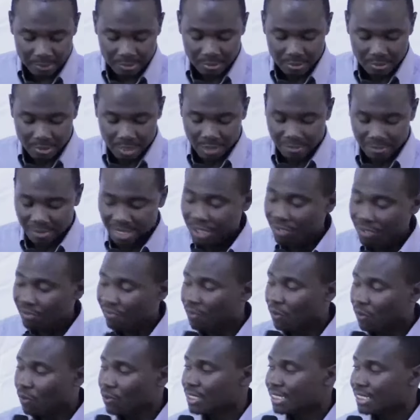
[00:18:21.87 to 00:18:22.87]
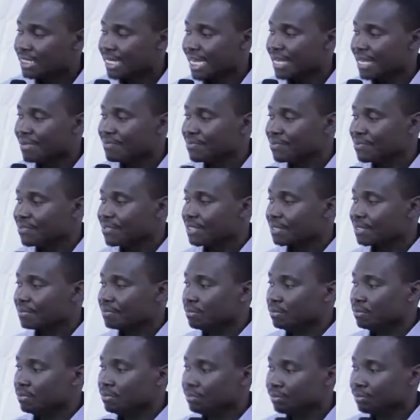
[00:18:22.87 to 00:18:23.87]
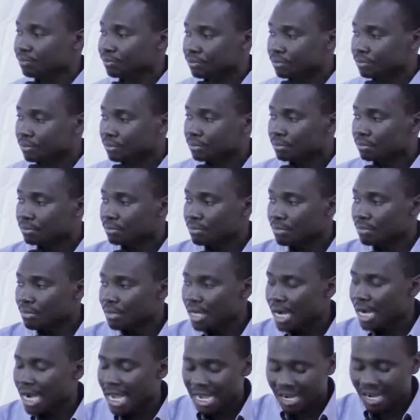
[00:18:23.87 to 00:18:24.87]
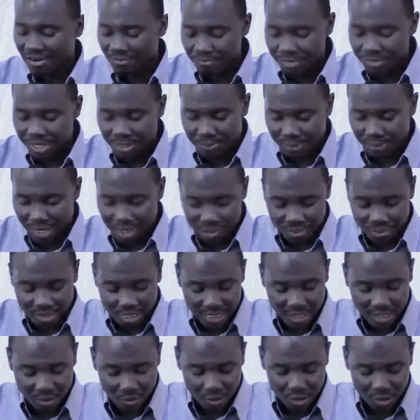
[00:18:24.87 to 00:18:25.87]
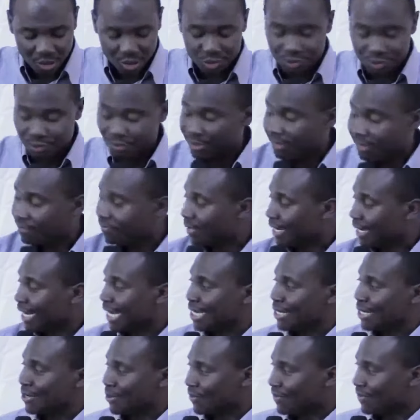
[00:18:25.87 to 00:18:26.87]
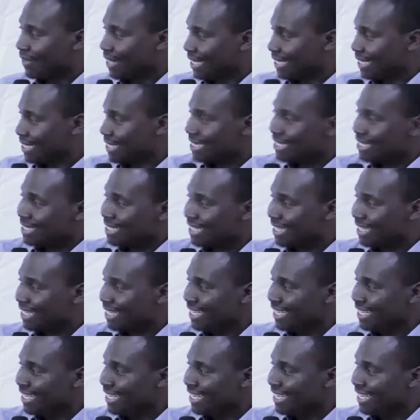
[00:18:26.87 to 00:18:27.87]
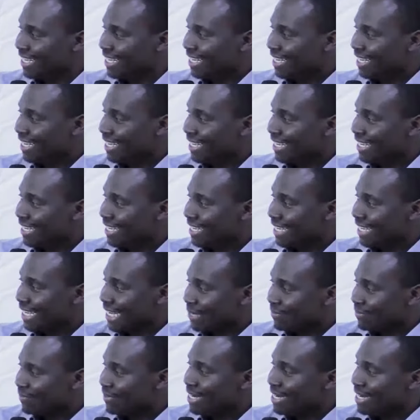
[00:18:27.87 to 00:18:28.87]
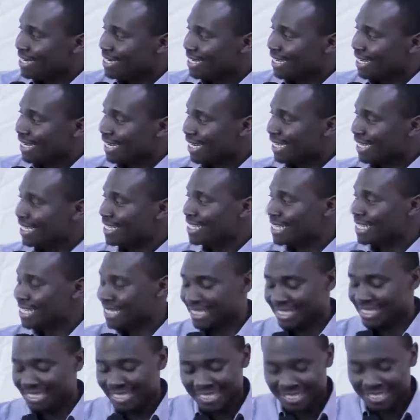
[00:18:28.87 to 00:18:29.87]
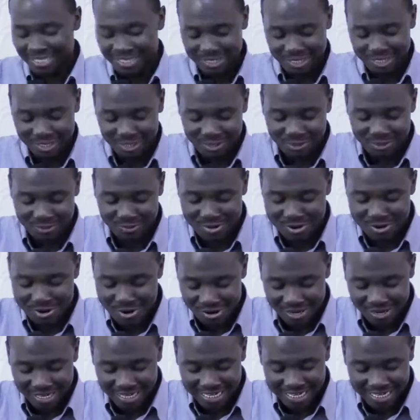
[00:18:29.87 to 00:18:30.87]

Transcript: And many of those times, I have been personally called to reflect on this evident allegiance to God,